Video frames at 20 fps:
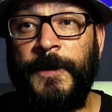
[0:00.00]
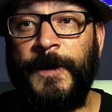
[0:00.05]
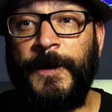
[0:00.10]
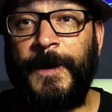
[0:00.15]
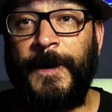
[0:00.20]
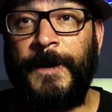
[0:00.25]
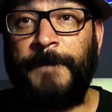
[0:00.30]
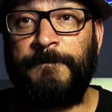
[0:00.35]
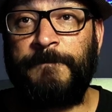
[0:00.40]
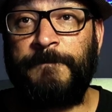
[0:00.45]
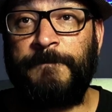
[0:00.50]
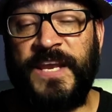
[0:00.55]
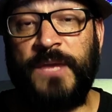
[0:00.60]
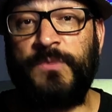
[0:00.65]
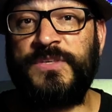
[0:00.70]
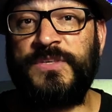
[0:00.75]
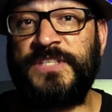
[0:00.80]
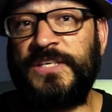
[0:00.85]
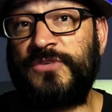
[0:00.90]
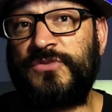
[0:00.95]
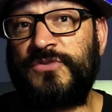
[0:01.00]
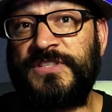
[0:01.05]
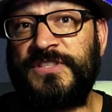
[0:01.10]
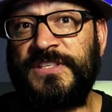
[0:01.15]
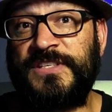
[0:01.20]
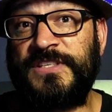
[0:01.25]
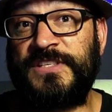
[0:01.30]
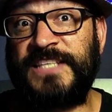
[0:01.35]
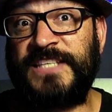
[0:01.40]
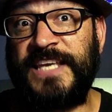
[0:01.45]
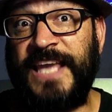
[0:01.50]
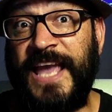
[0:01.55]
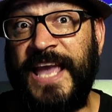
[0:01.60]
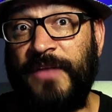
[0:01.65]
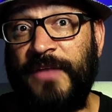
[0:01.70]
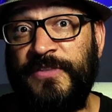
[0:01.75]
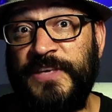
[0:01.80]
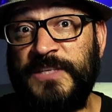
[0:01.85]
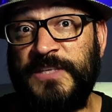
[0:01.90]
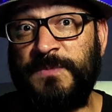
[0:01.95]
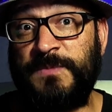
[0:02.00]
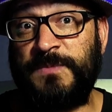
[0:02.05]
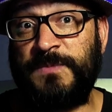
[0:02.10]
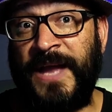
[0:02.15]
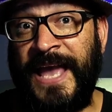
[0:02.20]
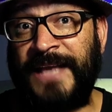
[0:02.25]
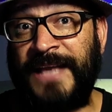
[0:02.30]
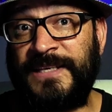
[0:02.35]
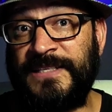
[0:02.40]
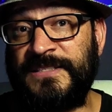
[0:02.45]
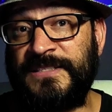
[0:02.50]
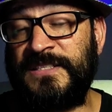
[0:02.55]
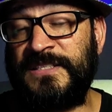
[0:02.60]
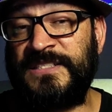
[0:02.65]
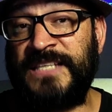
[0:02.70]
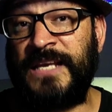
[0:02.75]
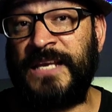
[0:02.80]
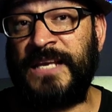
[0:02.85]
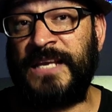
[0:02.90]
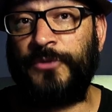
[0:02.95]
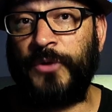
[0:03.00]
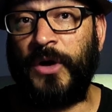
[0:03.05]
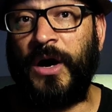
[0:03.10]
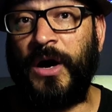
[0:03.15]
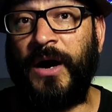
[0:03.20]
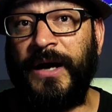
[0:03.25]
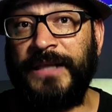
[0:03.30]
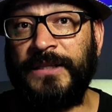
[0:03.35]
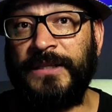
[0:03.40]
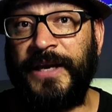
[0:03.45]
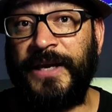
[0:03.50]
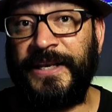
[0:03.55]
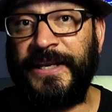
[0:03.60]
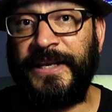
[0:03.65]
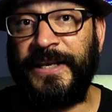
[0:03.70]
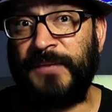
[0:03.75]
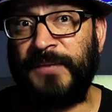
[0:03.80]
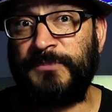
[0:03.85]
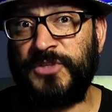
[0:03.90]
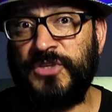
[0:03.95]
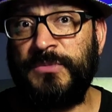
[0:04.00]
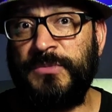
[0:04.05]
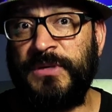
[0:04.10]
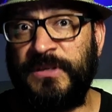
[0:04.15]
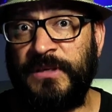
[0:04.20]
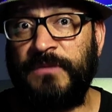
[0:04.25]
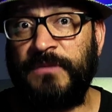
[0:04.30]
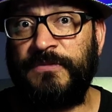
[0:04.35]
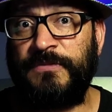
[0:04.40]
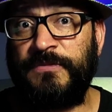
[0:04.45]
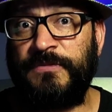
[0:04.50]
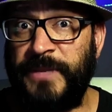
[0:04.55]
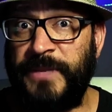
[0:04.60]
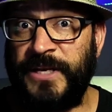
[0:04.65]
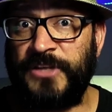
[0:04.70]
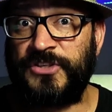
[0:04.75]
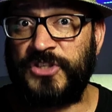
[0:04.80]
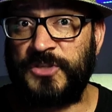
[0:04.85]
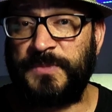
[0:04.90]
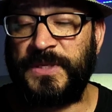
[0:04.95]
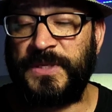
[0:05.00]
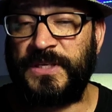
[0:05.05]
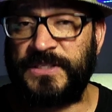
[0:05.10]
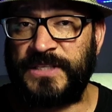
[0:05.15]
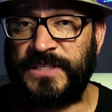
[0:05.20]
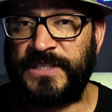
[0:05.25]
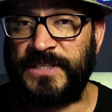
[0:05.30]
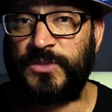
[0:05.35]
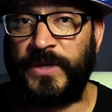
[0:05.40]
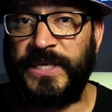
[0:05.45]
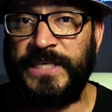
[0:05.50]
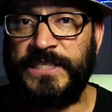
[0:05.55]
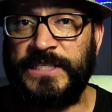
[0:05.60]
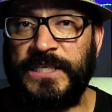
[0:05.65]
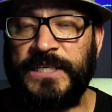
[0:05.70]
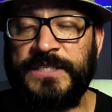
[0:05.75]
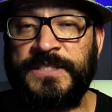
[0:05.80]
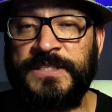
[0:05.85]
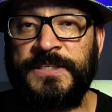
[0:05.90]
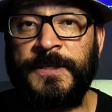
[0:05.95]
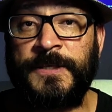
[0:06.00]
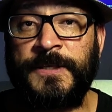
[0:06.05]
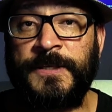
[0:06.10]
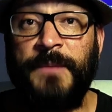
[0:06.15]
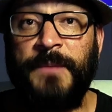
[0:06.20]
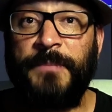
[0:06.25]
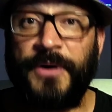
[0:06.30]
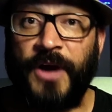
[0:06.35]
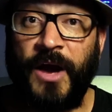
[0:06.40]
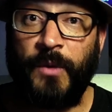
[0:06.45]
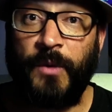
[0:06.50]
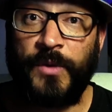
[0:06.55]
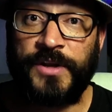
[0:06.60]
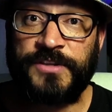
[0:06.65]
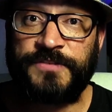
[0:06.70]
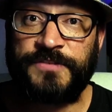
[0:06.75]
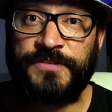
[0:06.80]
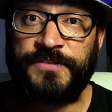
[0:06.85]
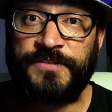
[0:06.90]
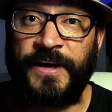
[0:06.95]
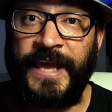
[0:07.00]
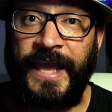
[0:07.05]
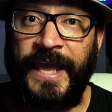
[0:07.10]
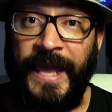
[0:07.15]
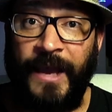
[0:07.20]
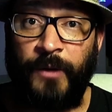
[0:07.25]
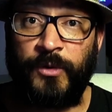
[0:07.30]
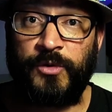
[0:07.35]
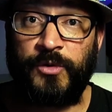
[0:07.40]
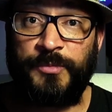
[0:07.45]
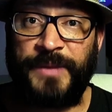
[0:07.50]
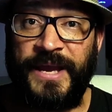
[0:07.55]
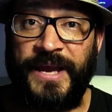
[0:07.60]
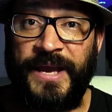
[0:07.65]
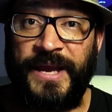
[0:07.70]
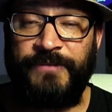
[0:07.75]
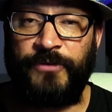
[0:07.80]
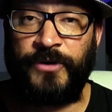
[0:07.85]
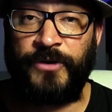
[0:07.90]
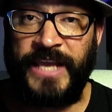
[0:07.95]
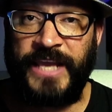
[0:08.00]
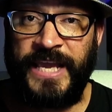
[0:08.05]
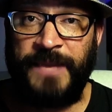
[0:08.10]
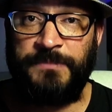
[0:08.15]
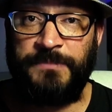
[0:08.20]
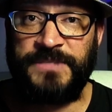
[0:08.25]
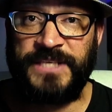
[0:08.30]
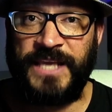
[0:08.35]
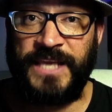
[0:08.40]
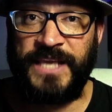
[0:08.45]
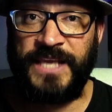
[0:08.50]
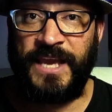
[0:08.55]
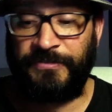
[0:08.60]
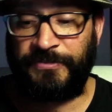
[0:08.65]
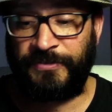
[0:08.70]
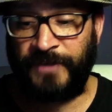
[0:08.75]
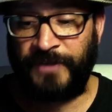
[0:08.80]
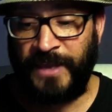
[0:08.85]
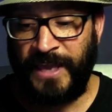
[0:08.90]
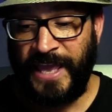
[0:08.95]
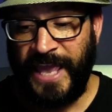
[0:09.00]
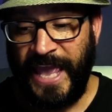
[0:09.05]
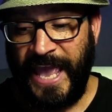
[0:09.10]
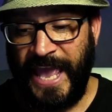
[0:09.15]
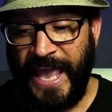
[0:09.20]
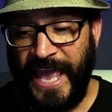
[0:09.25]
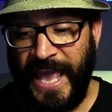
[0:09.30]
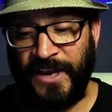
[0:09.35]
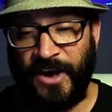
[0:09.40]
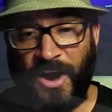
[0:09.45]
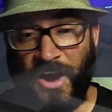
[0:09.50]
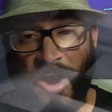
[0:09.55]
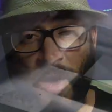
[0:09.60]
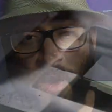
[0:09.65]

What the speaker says: that he was interested to see how these might act as a zenithal highlight, and I'm assuming for miniatures because that's what he does. But I wanted to find out how it would behave on MDF, and I